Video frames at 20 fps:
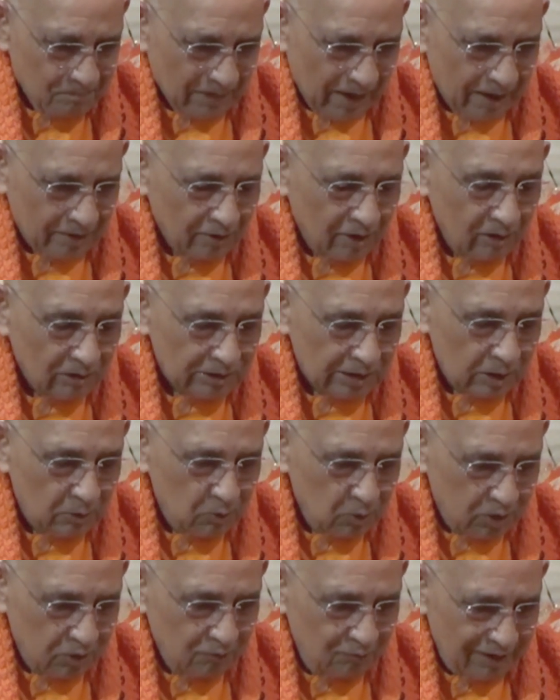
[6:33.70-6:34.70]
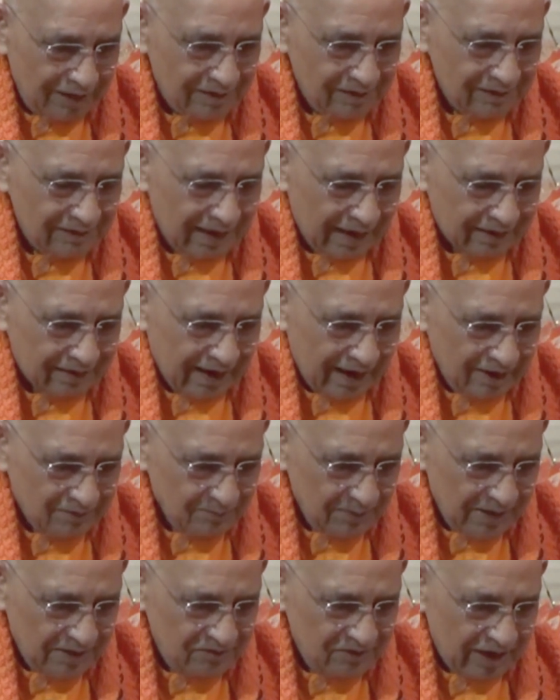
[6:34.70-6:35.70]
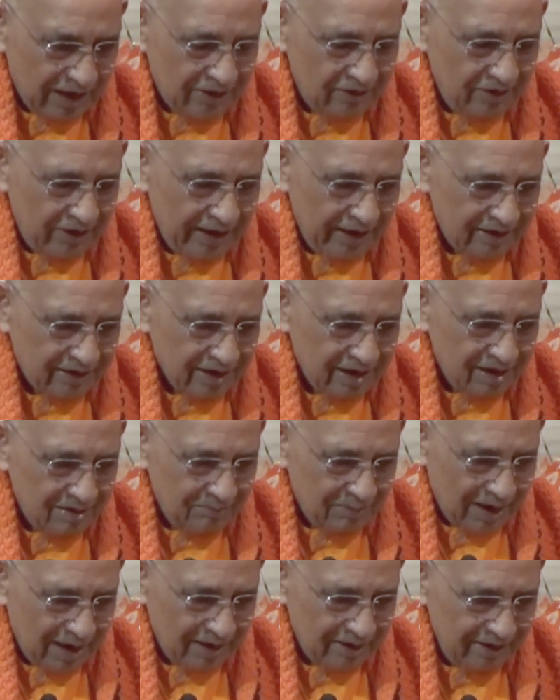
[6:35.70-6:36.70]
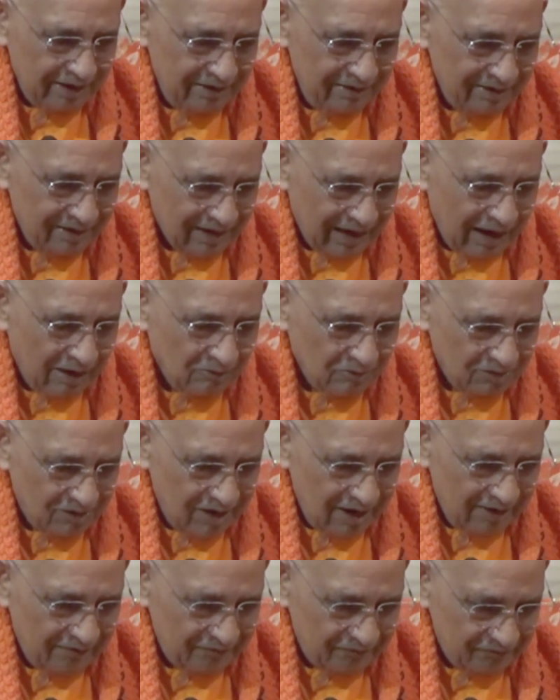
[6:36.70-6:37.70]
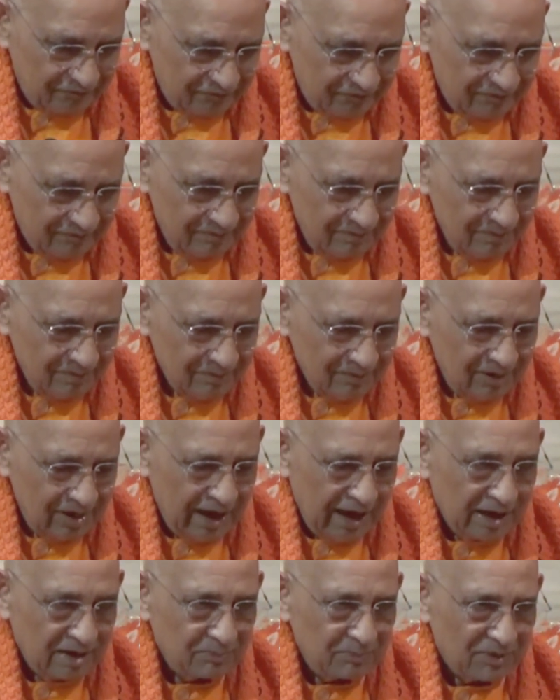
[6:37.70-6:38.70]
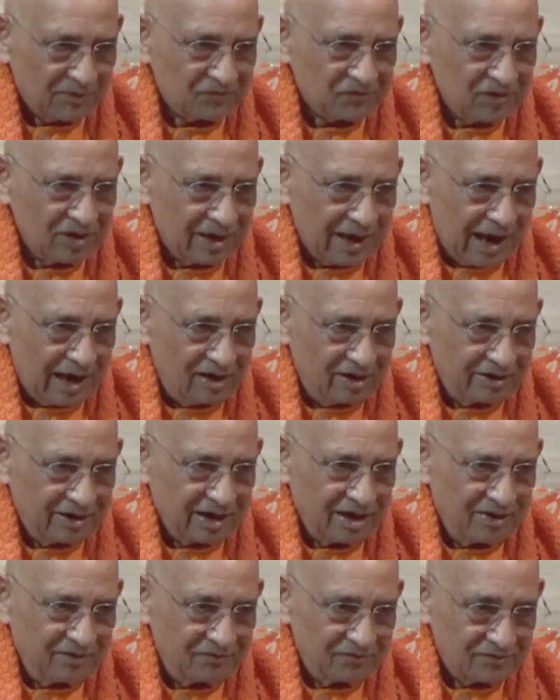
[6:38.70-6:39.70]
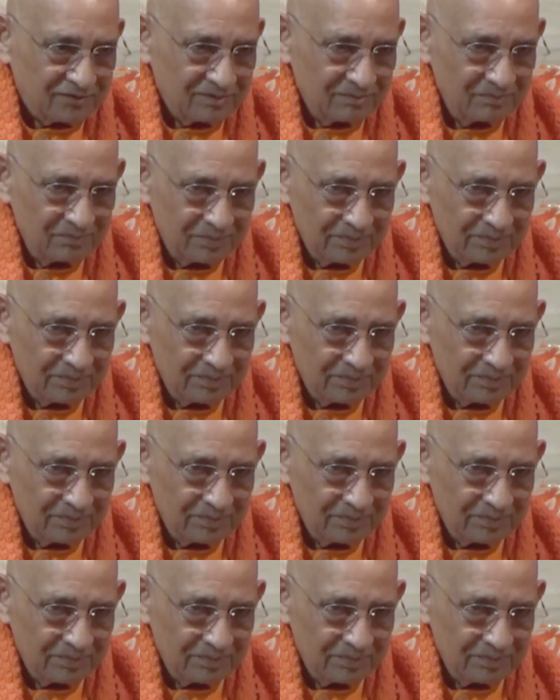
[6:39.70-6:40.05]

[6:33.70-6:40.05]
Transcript: and all the goodwill that has been generated by countless great personalities.